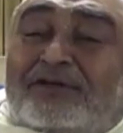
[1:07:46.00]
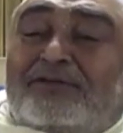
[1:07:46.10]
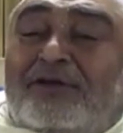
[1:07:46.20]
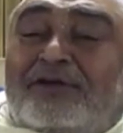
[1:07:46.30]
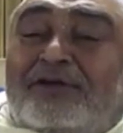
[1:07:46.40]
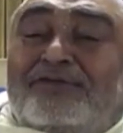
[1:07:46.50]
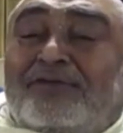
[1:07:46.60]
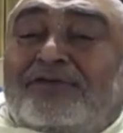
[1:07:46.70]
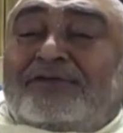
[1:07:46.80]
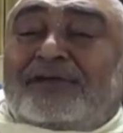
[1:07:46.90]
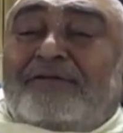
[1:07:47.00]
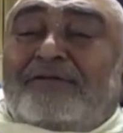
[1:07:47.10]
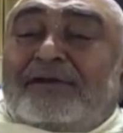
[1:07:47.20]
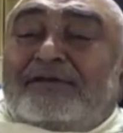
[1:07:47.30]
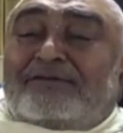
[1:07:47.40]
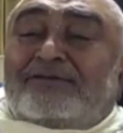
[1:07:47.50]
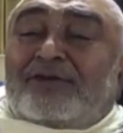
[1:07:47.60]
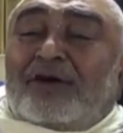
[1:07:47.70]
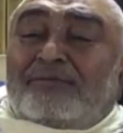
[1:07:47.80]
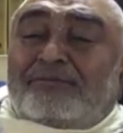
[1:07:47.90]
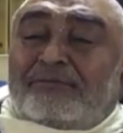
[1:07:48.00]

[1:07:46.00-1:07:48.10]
a 24 7 job.